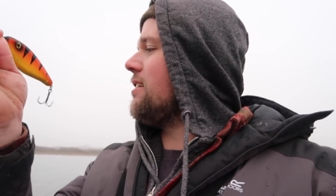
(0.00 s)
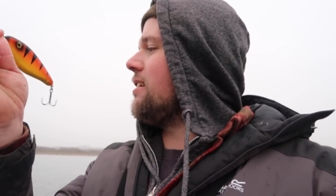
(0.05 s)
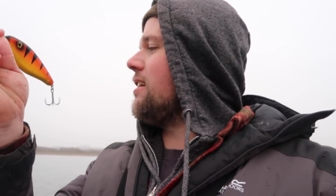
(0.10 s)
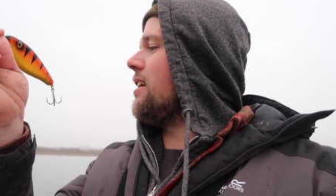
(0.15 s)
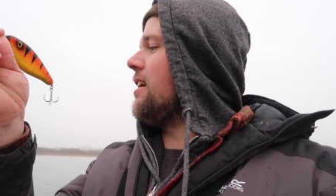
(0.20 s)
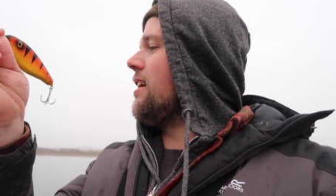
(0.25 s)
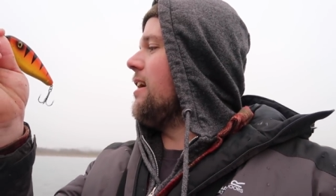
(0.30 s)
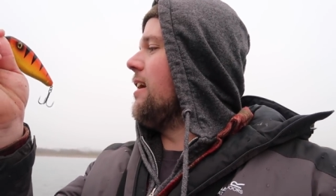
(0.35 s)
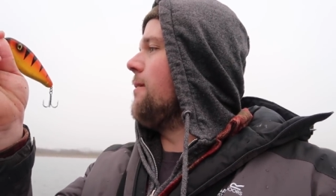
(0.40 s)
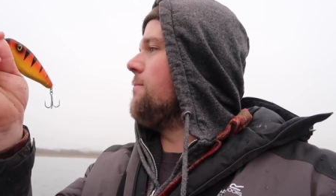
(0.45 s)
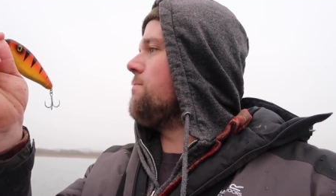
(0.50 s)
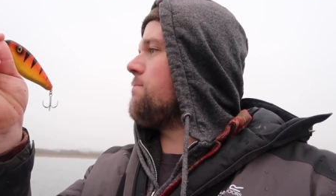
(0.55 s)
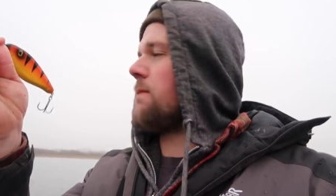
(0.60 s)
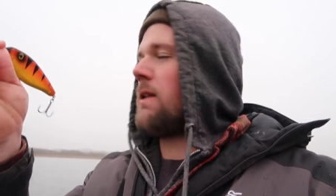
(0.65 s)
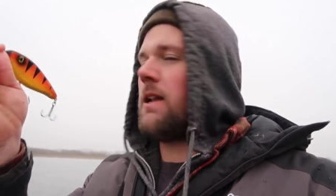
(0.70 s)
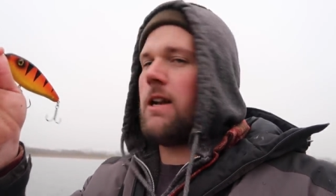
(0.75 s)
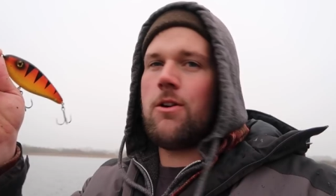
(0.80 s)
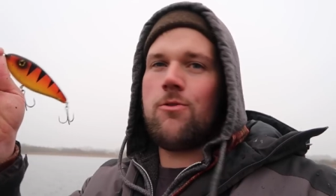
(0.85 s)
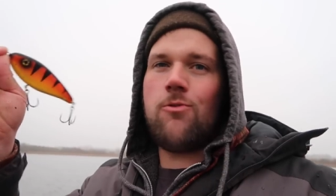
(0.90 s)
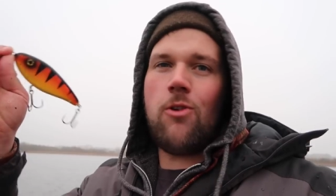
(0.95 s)
Um,
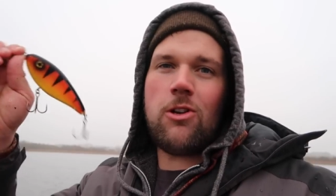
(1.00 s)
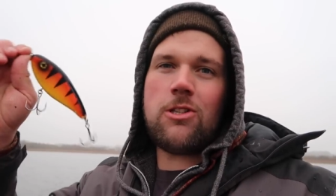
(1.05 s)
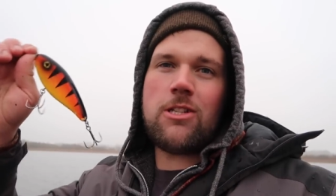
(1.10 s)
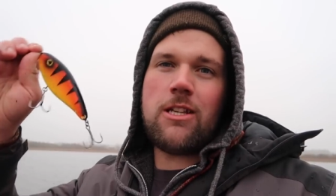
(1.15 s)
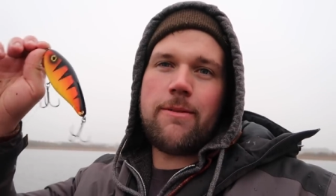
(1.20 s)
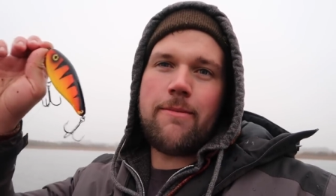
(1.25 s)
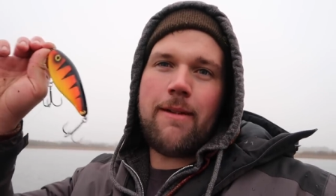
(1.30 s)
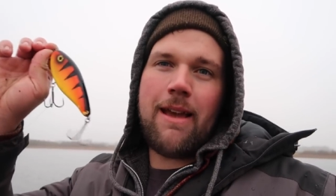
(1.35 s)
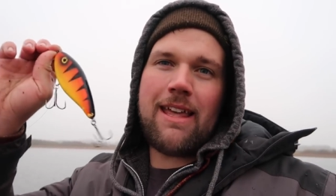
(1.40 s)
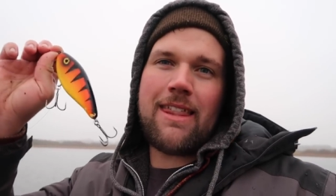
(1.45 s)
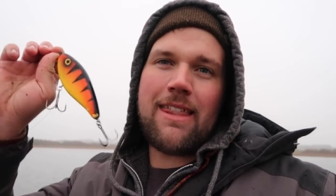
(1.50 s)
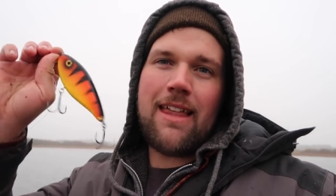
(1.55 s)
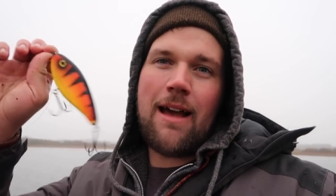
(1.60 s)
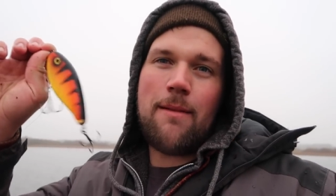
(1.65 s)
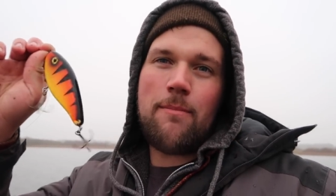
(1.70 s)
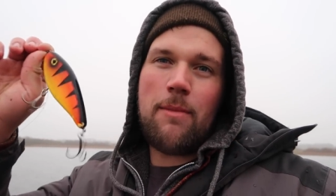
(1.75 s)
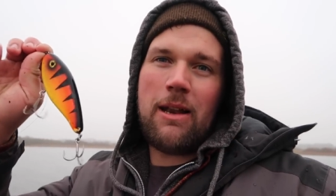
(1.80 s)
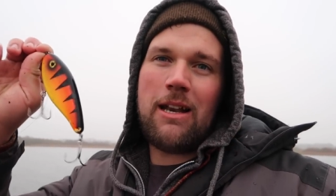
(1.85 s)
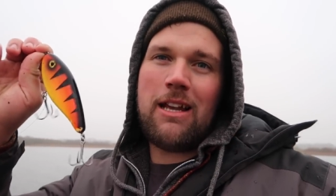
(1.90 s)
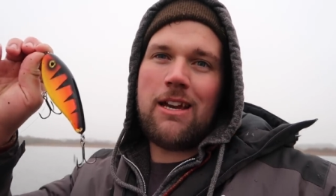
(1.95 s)
I know Ross didn't make
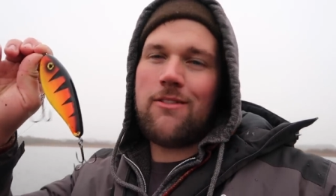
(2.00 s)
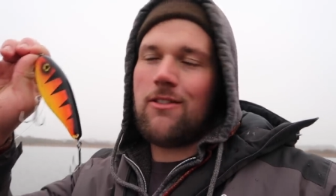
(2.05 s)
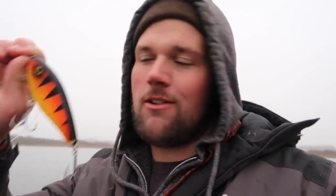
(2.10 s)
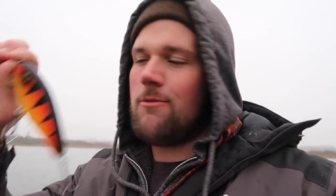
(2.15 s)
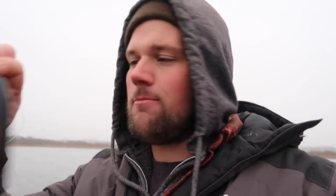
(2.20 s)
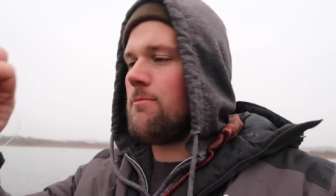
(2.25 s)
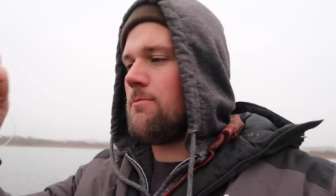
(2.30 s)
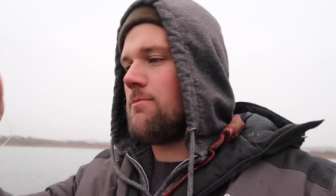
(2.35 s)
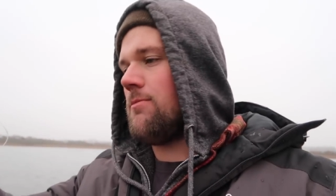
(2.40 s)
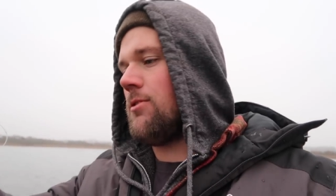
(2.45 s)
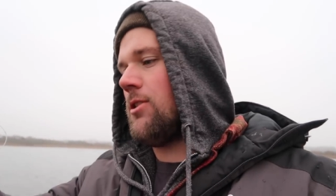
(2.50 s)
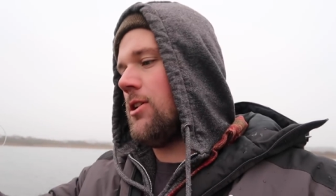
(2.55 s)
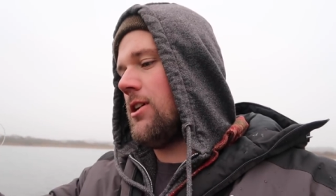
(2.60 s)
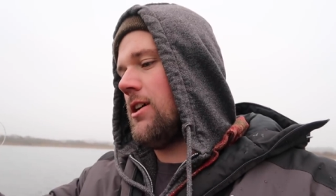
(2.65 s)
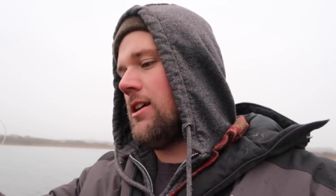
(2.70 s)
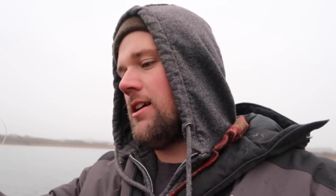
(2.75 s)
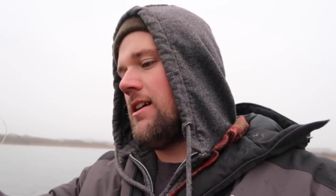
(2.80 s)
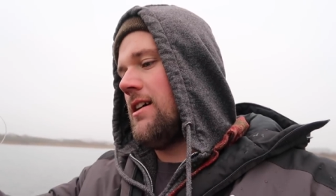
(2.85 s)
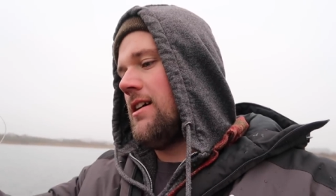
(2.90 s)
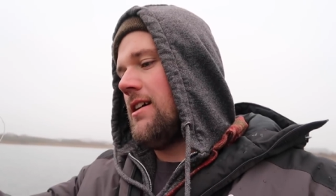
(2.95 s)
that many of them, but
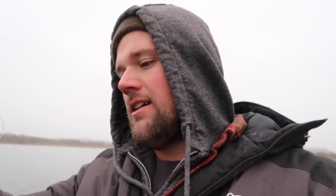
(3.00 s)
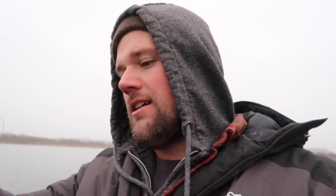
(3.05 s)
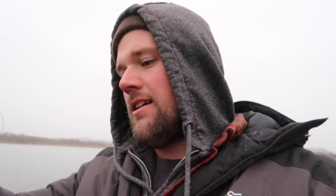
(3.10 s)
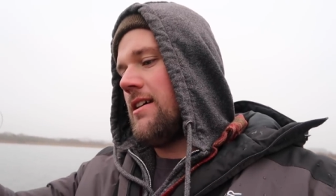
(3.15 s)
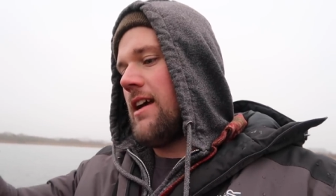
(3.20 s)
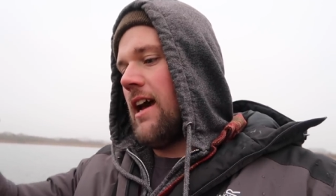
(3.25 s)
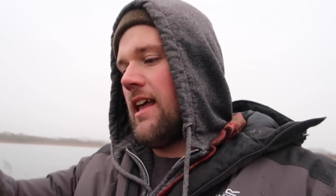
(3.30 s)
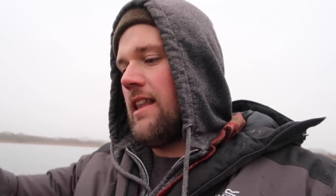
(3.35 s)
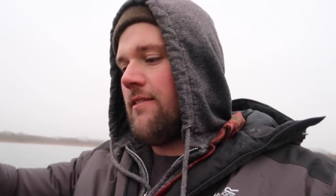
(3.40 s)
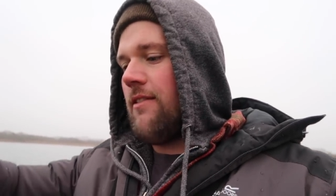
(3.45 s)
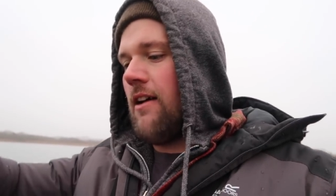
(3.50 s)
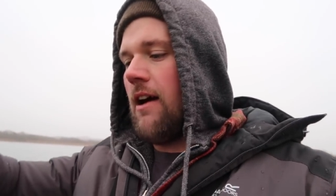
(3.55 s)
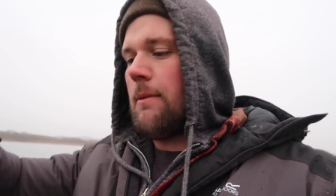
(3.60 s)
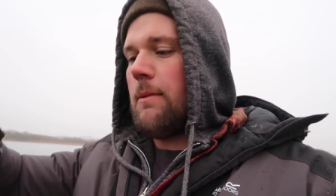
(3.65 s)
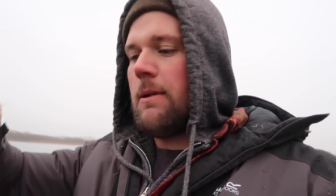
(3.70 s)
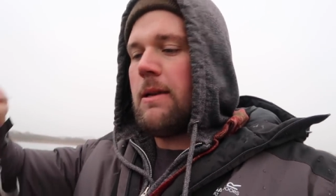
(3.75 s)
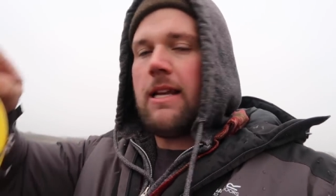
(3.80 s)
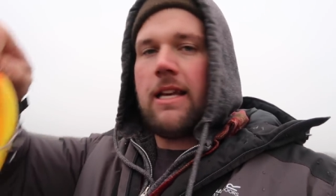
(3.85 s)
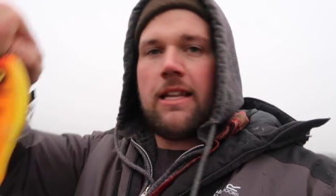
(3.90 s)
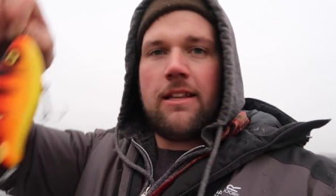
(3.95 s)
yeah, they've
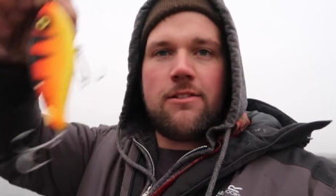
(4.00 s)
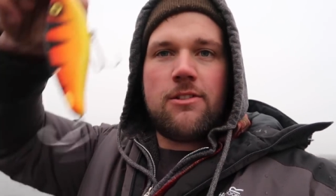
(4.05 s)
hammered it.